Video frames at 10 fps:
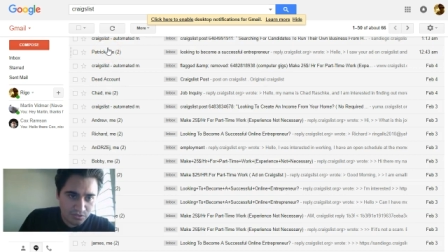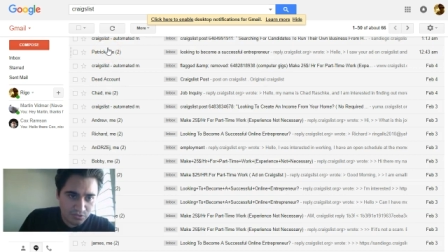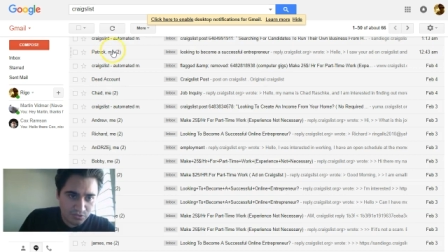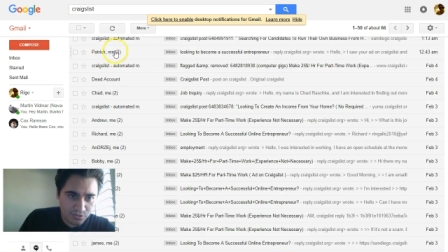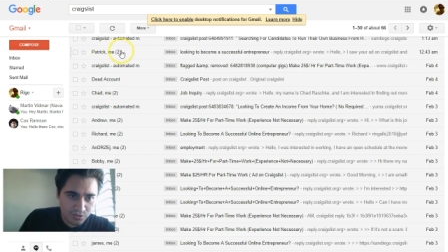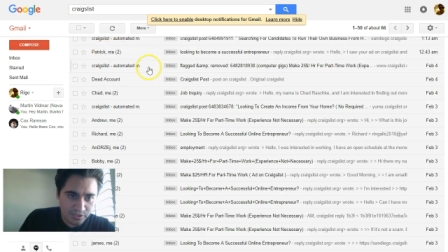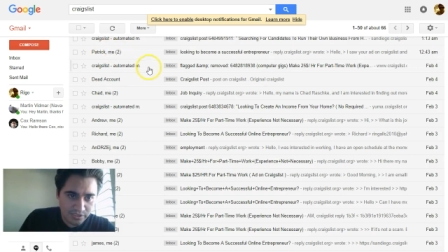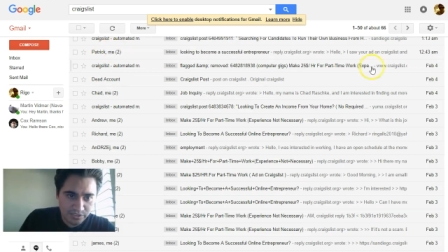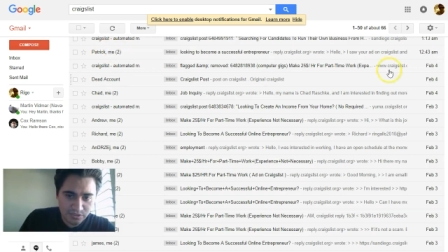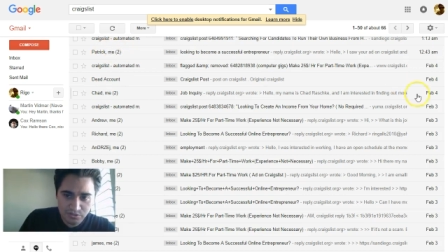
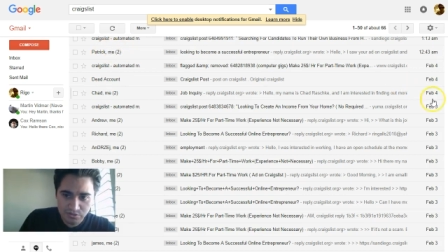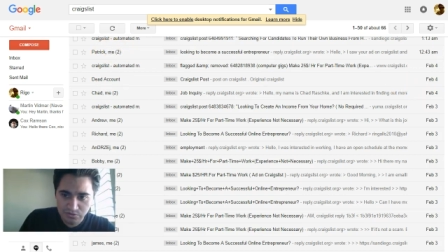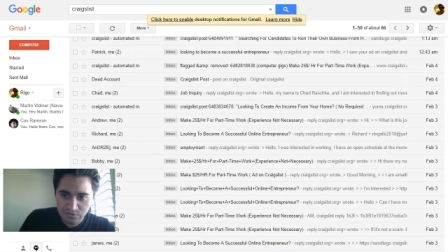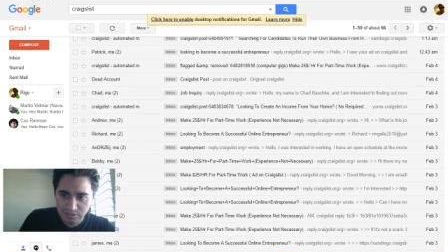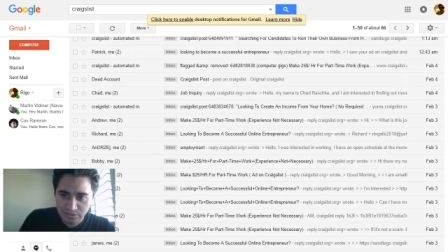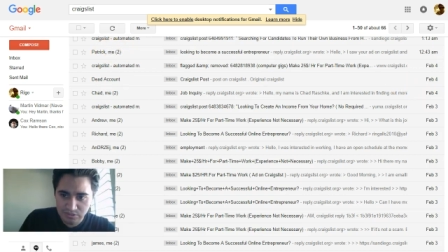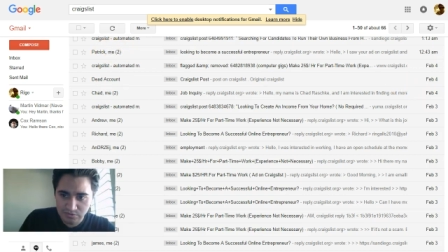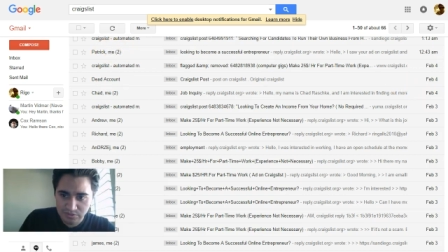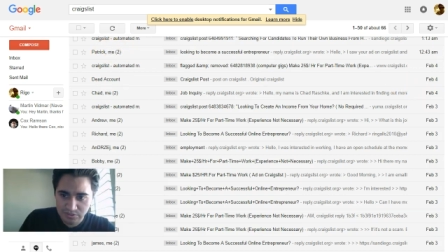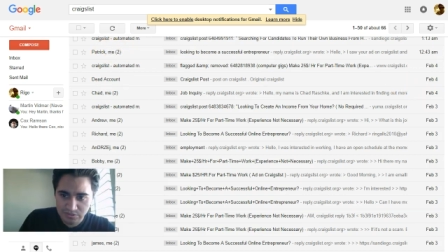22, that's
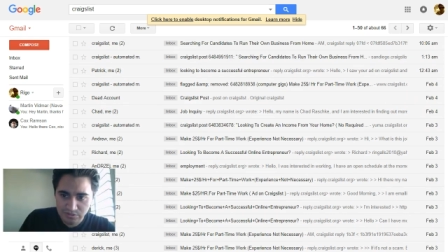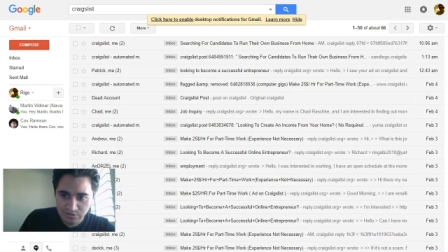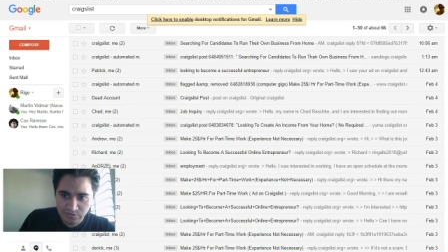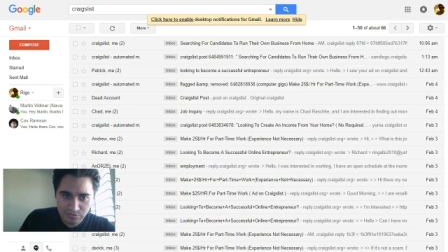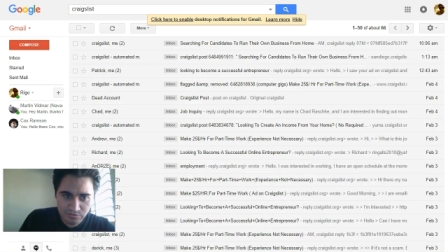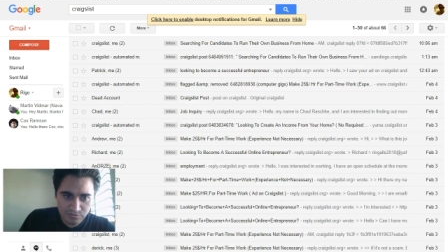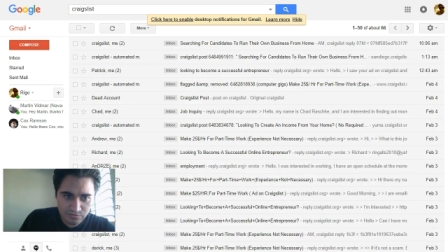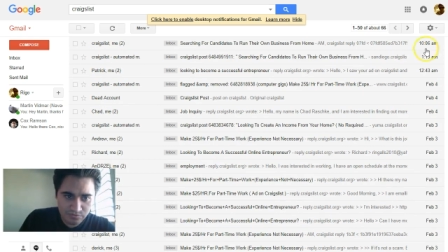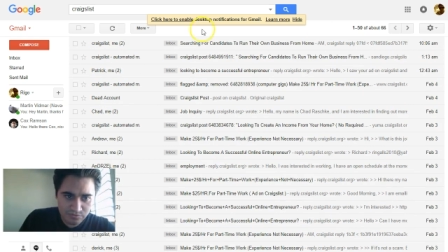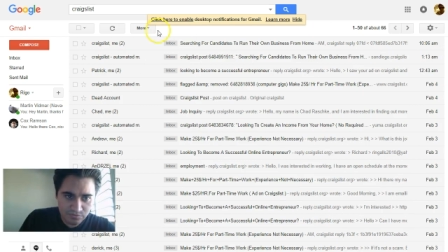22.
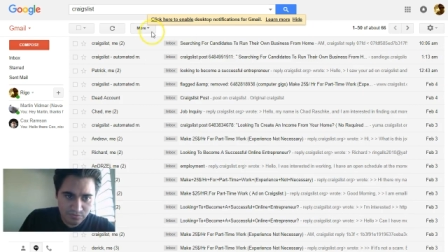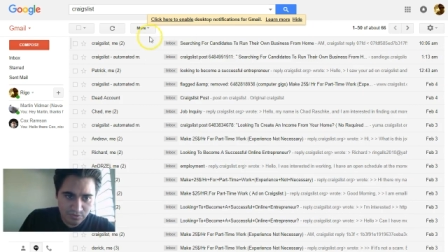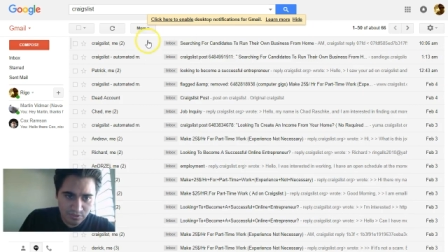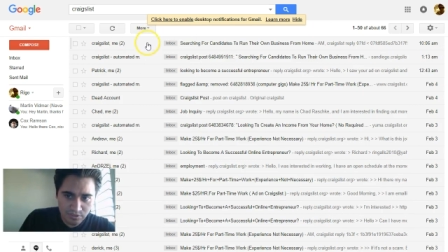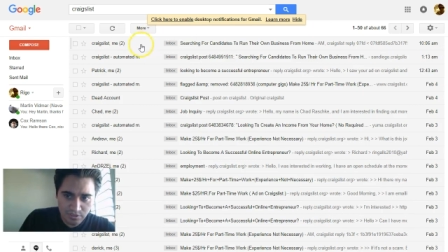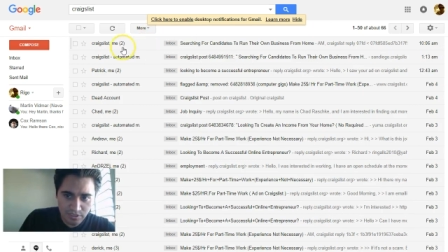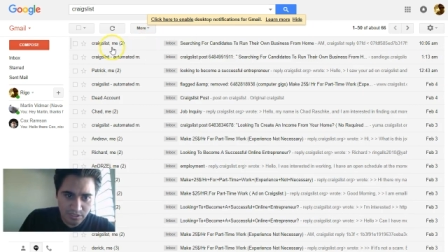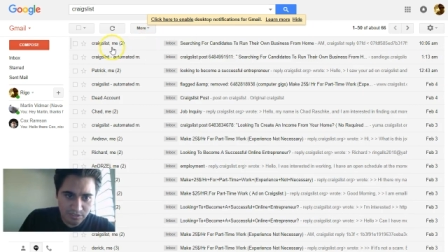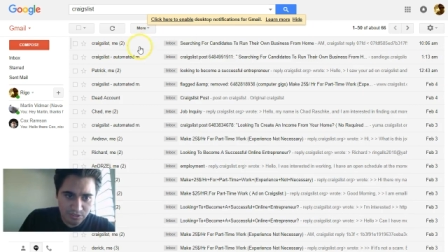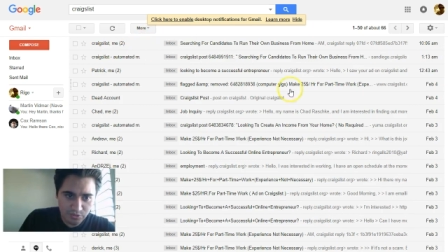
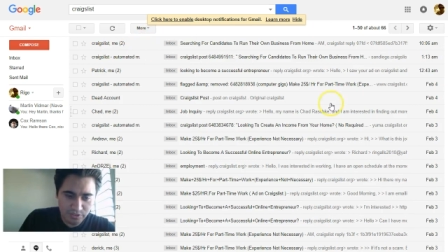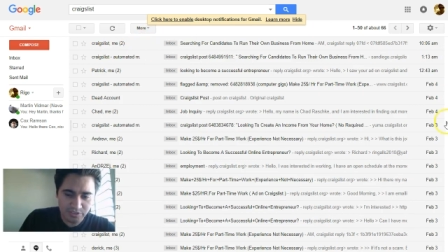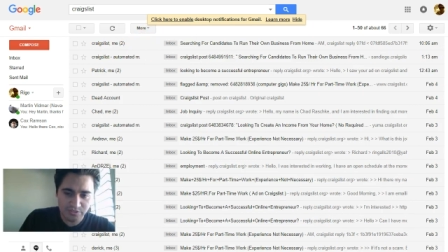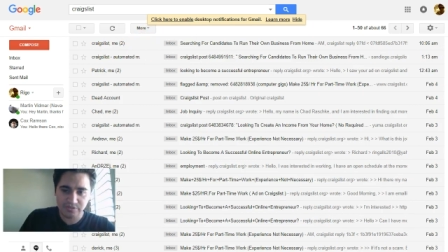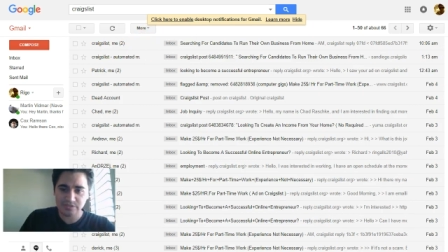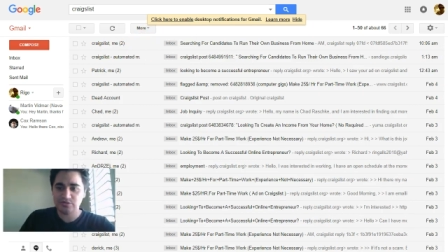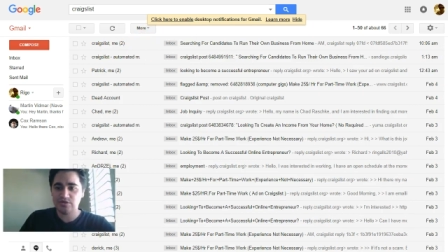And 23. So that's